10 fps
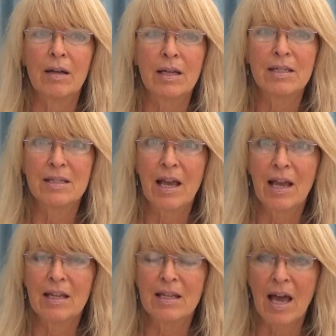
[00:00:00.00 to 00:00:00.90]
He's
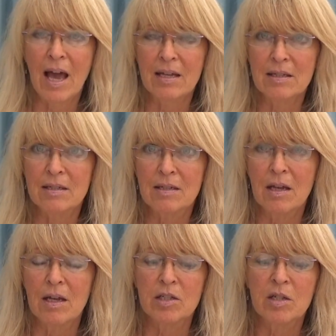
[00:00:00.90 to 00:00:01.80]
saying yes.
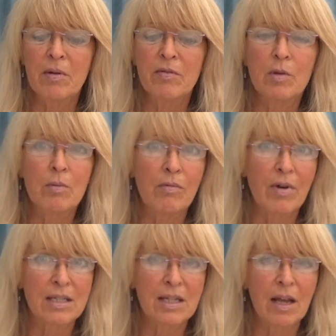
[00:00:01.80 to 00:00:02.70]
Some of you will
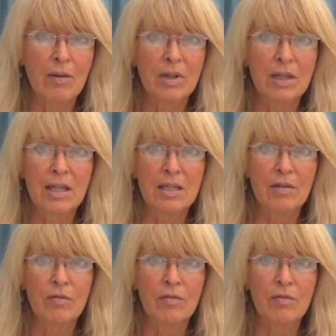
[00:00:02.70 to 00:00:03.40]
resonate with this.